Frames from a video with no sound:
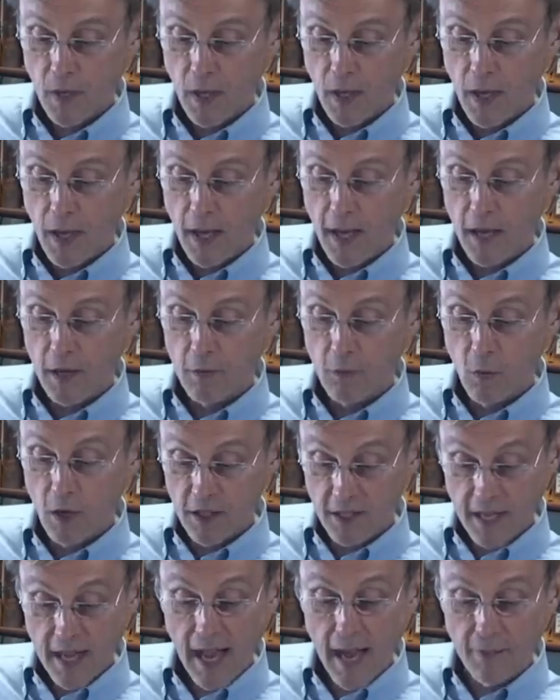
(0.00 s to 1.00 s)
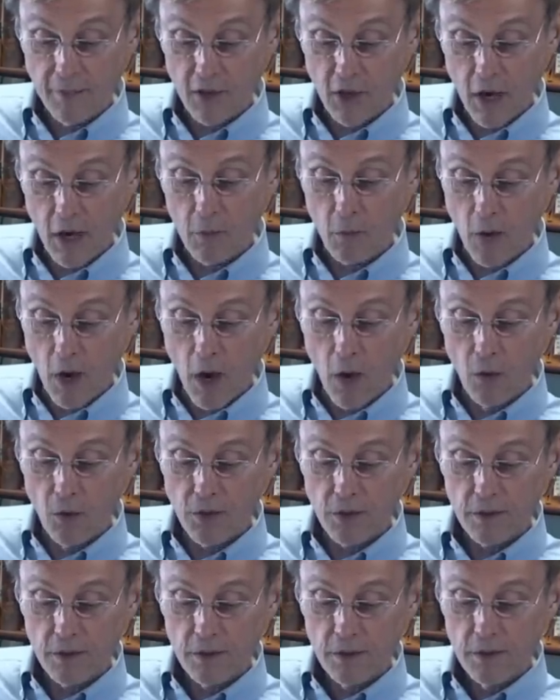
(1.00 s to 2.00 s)
And what Kavanaugh
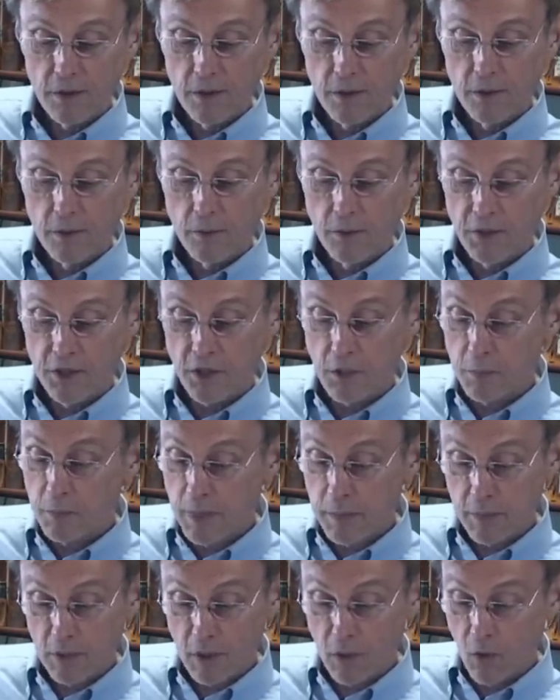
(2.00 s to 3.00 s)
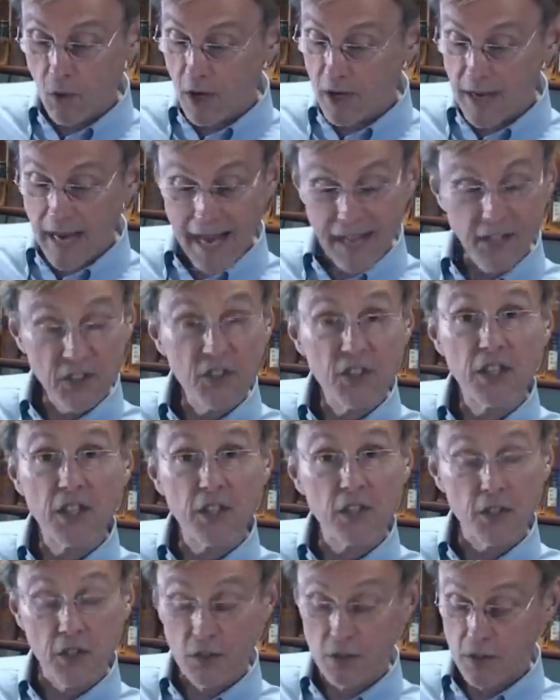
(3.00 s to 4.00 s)
wrote was that people who are not
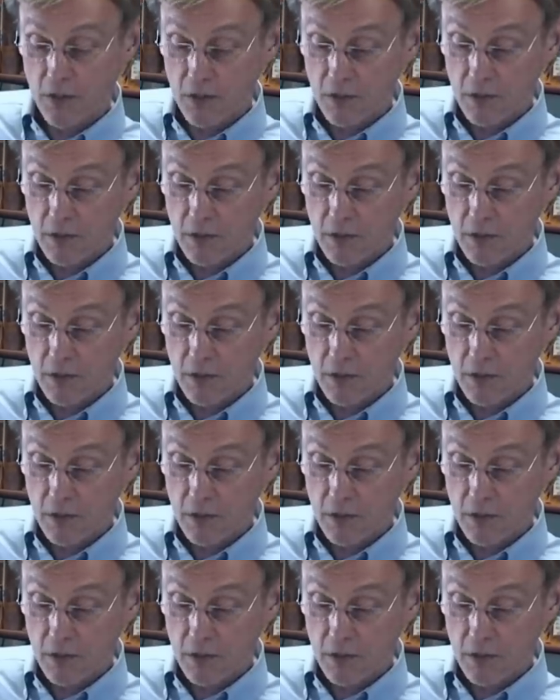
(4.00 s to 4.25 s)
citizens